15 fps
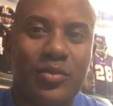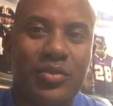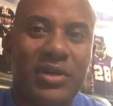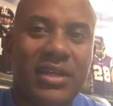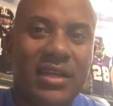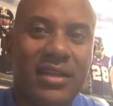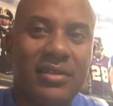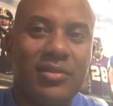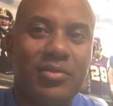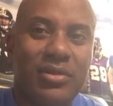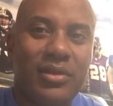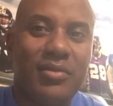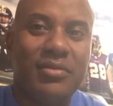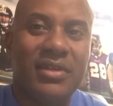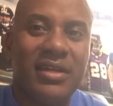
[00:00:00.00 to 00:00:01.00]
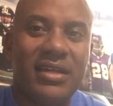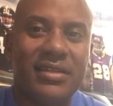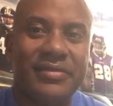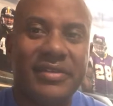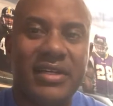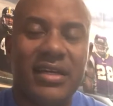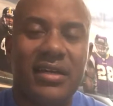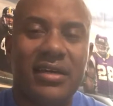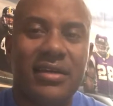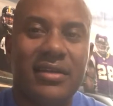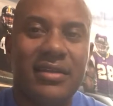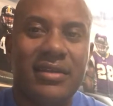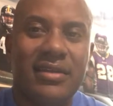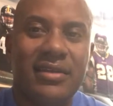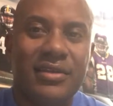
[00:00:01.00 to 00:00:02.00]
Break out the plumb line of God.
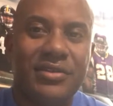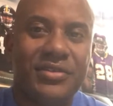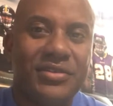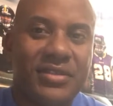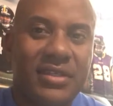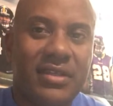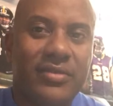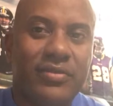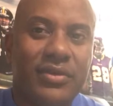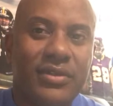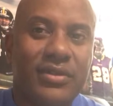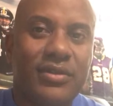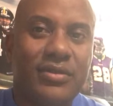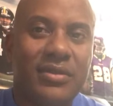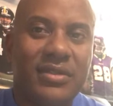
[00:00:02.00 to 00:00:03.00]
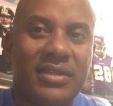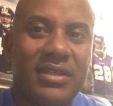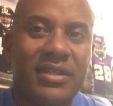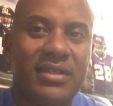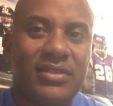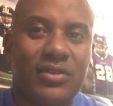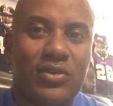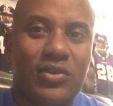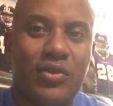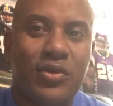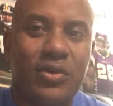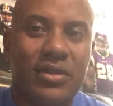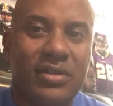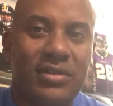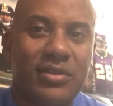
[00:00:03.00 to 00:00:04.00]
See if we're doing things
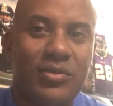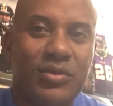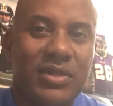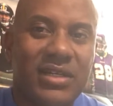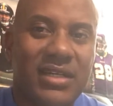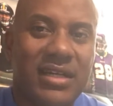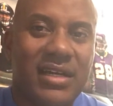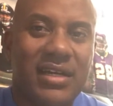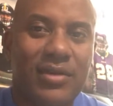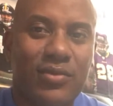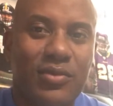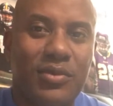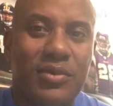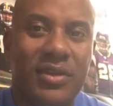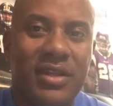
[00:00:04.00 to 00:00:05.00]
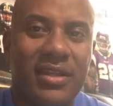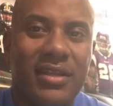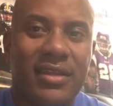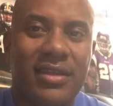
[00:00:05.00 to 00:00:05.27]
according to what God wanted.